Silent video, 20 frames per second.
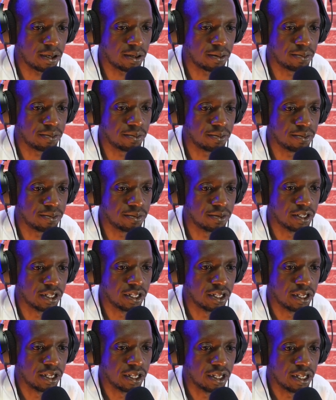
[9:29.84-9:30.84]
um,
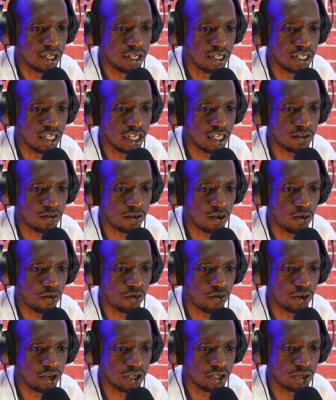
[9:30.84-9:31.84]
just
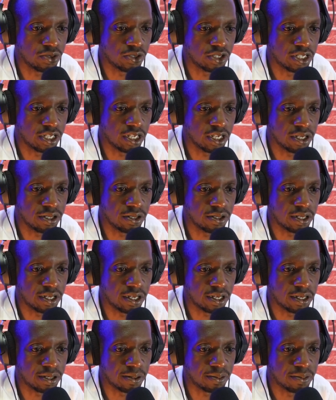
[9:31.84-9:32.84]
feel free to
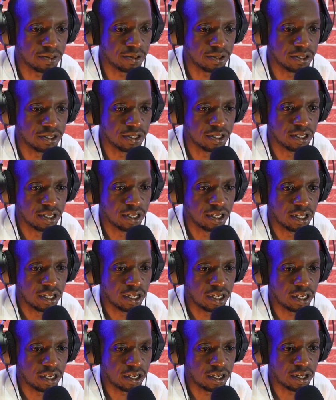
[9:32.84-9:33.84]
still uh,
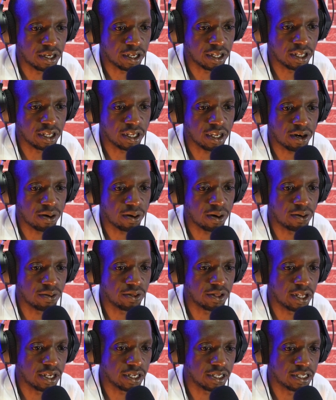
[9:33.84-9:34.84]
uh, kick
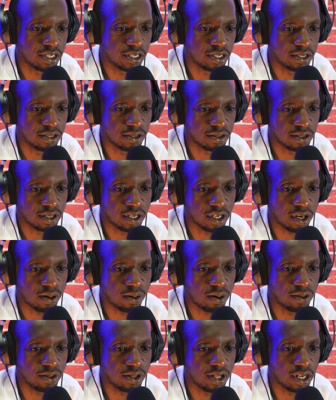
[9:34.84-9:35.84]
around that kick
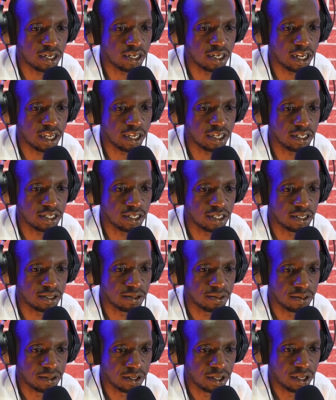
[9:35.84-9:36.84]
around that
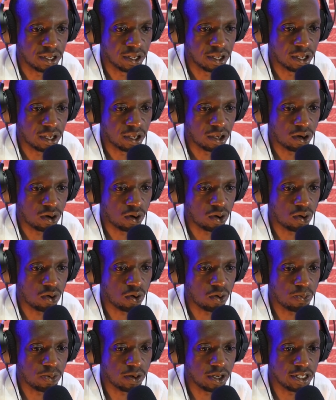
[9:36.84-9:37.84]
knight,
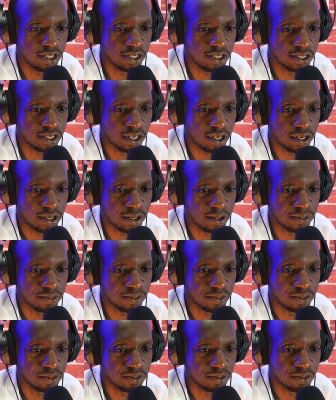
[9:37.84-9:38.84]
or please
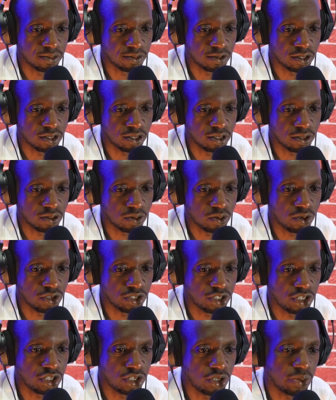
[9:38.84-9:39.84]
uh,
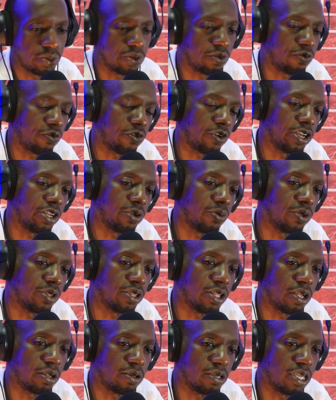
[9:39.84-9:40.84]
continue with freely
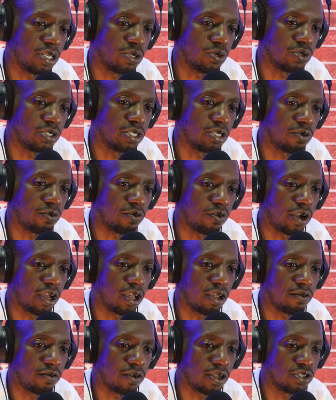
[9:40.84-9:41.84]
with that knight to
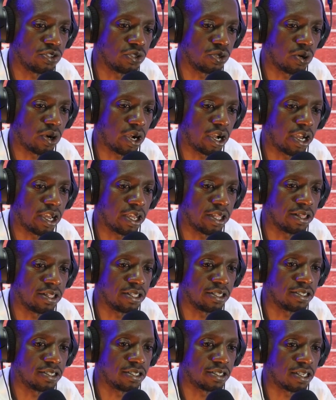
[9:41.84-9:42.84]
g5 as you
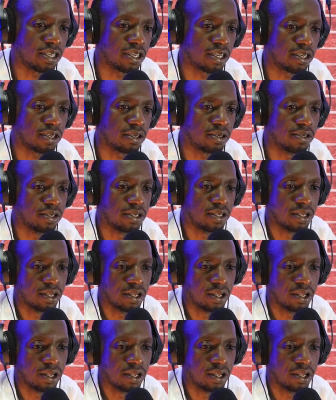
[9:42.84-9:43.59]
eye this uh,